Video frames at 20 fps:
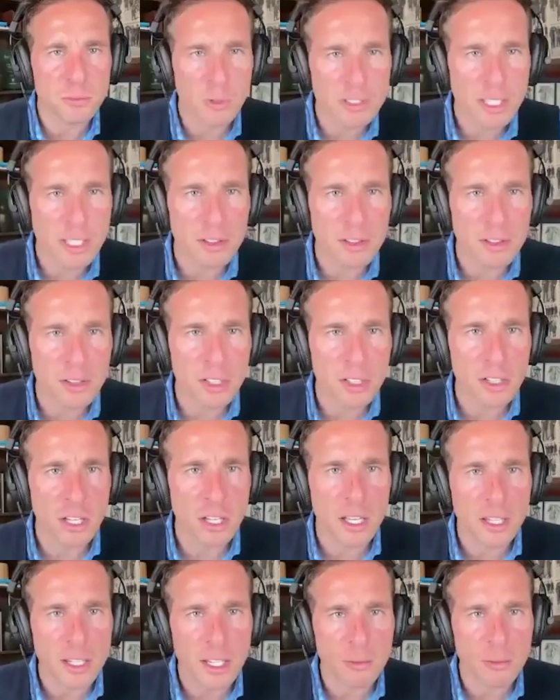What does that look
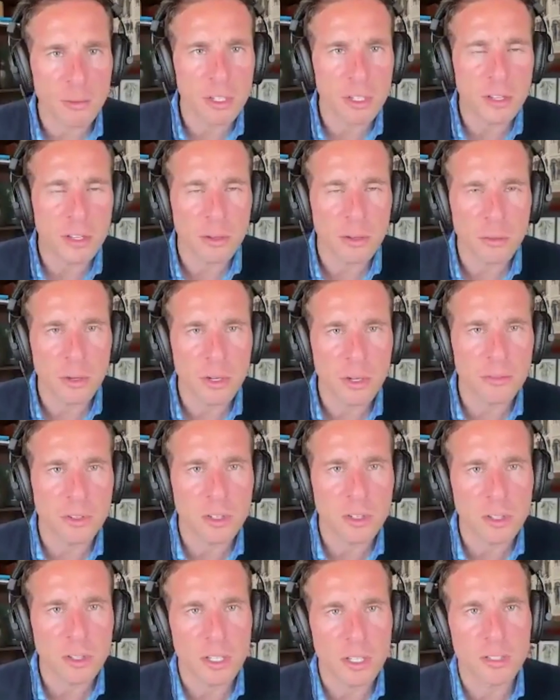like at one of
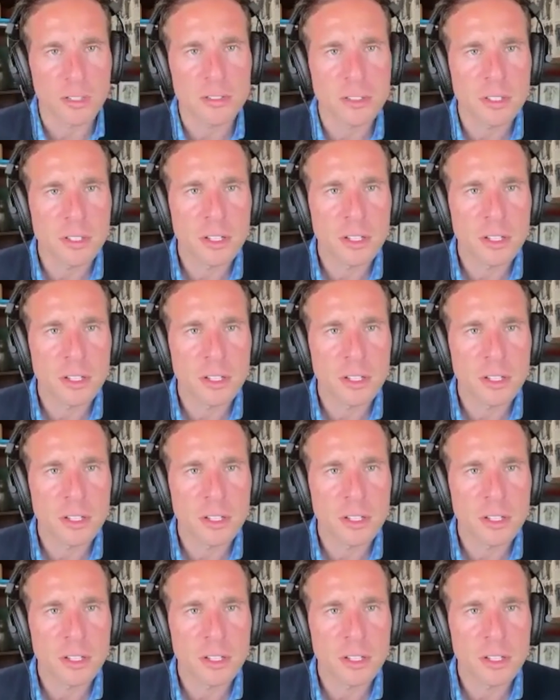your cleaners?